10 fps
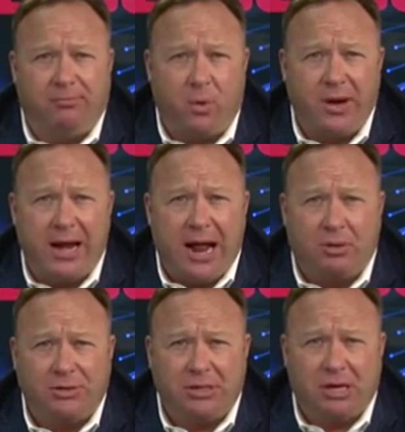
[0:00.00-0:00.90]
48
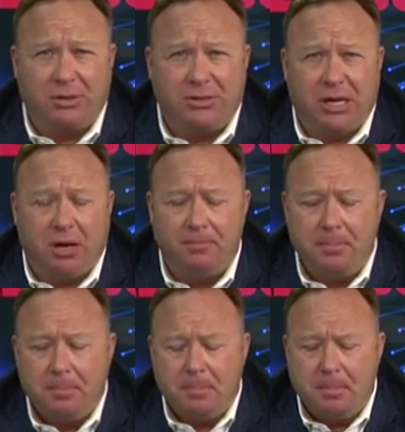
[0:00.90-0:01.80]
hours ago or so,
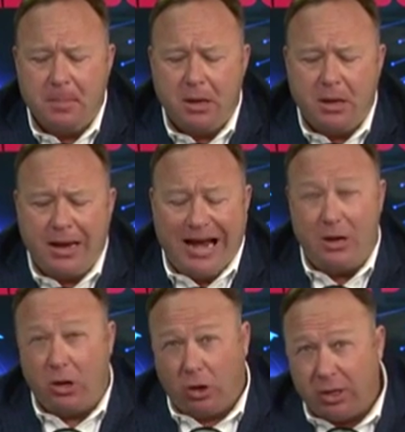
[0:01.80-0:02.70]

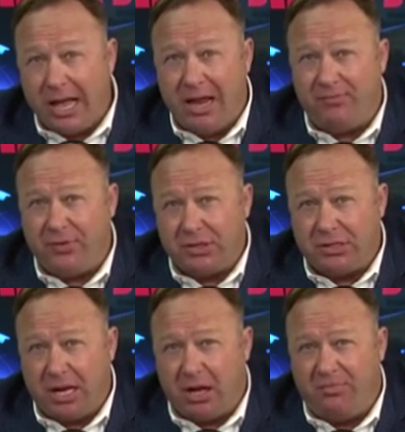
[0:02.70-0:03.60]
and to look at it for
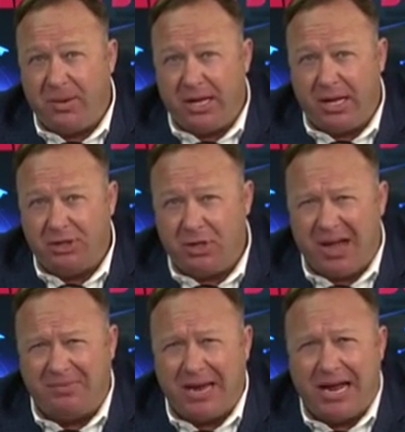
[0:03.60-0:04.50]
yourself, because you
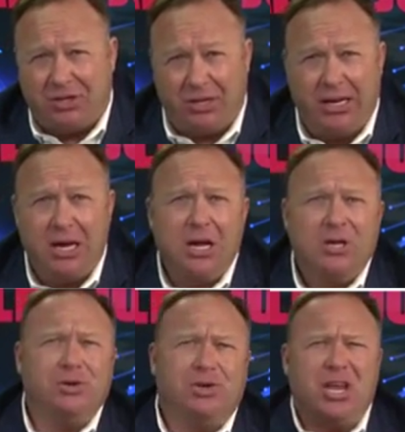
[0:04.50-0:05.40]
have to actually,
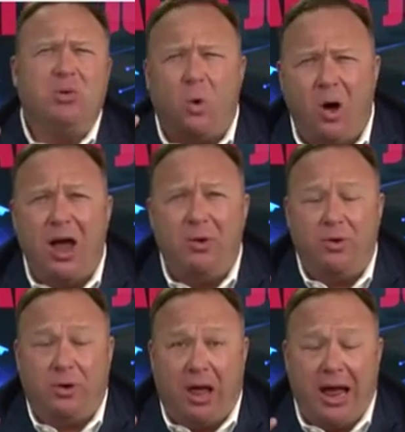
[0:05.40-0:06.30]
you see one
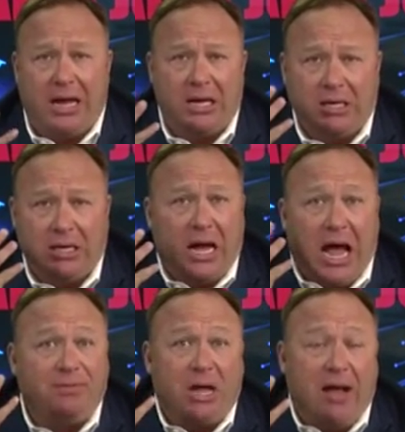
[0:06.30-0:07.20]
where they're like,
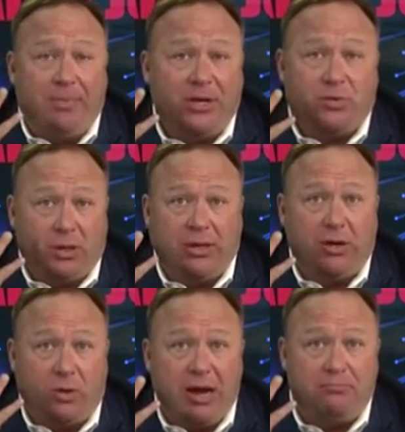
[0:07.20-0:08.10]
I've got these
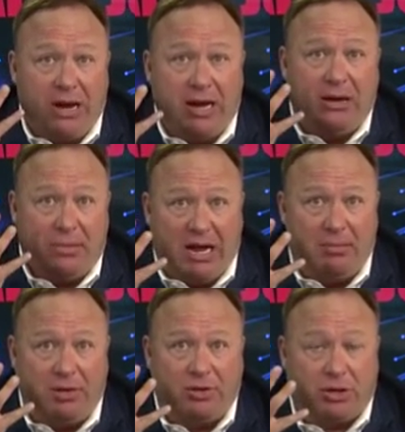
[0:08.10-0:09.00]
really great beanie
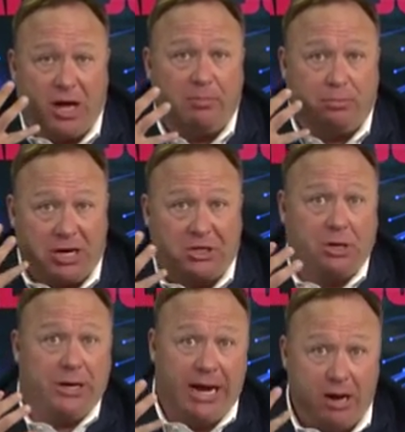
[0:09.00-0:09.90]
babies. There's a lot of
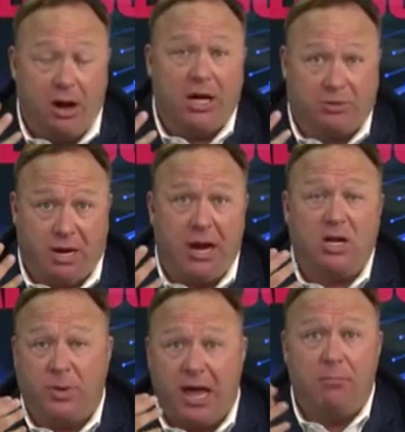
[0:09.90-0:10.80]
pressure and heat on us right
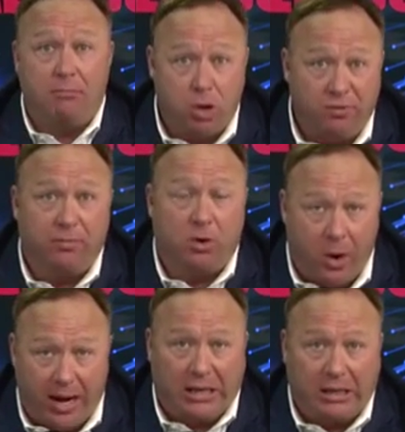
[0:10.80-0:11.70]
now, so we got to move them
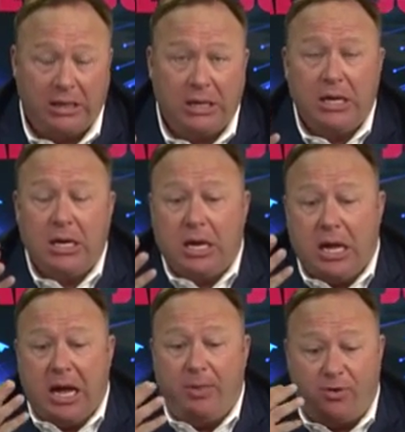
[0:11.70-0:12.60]
quick.
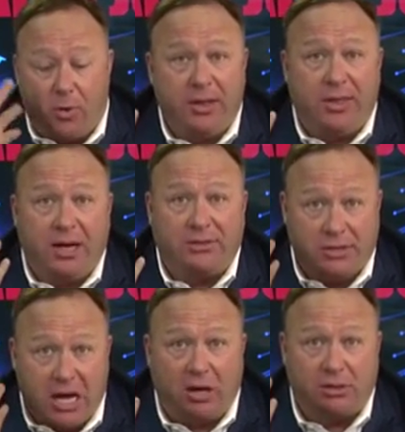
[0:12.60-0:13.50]
They're
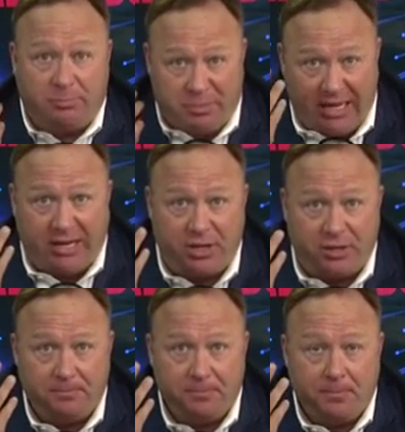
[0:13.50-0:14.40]
$20,000 a piece.